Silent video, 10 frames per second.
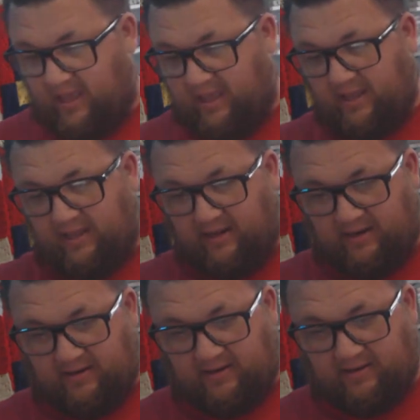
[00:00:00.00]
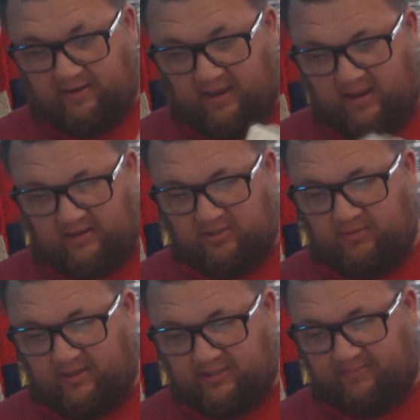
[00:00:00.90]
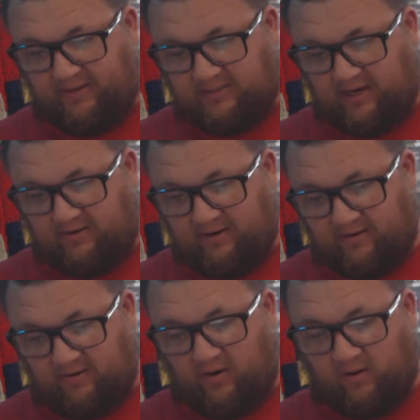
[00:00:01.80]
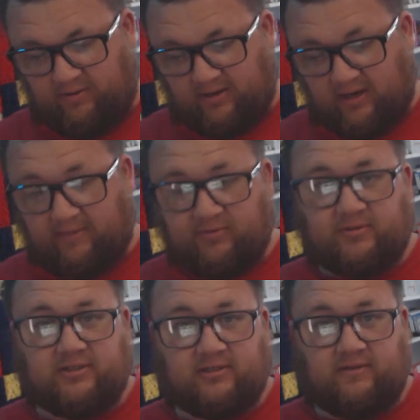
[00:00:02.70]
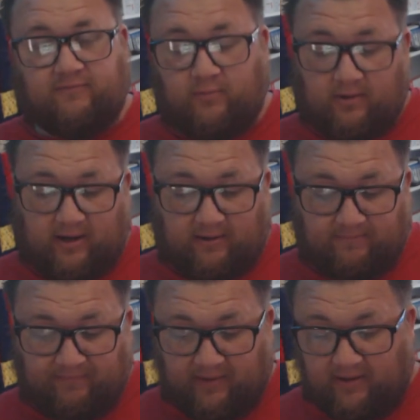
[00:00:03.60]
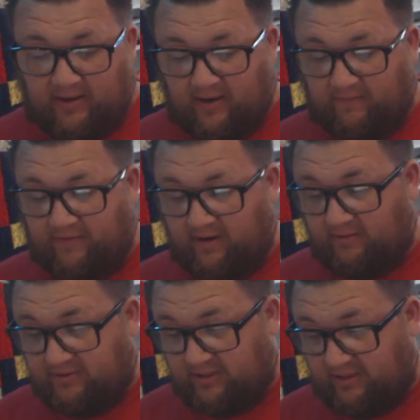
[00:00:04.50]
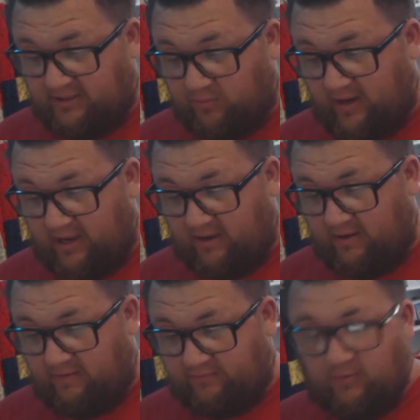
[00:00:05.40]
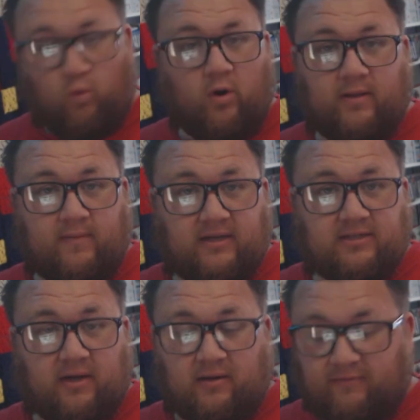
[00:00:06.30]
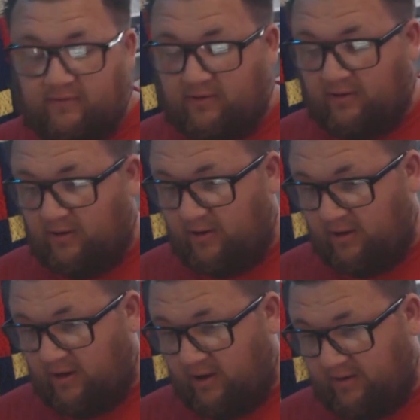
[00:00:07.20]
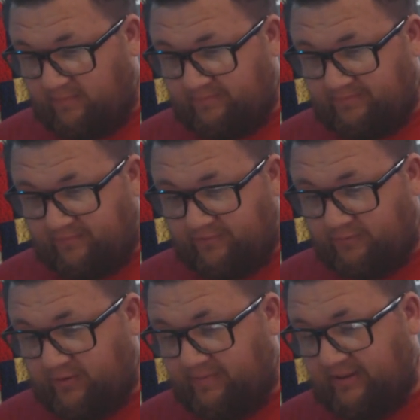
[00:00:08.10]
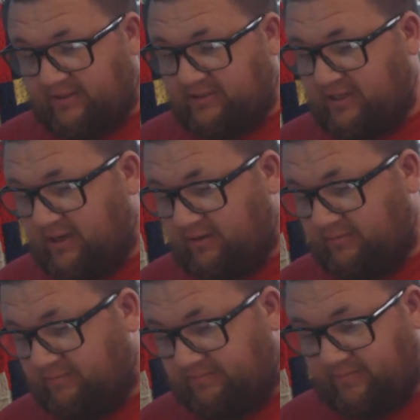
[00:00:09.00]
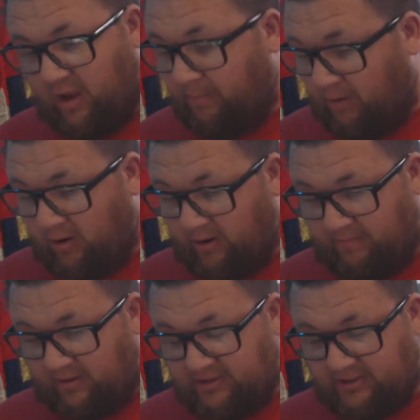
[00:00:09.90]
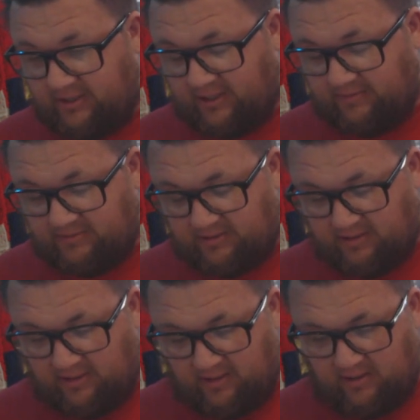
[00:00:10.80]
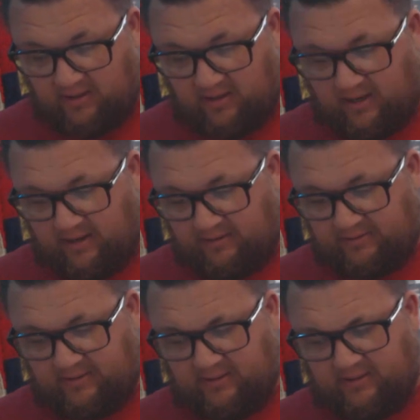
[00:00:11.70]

And yeah, so we got Space Harrier on the Commodore 64 now. I figured it was a nice way of rewarding myself for ripping this thing apart a bunch of times. I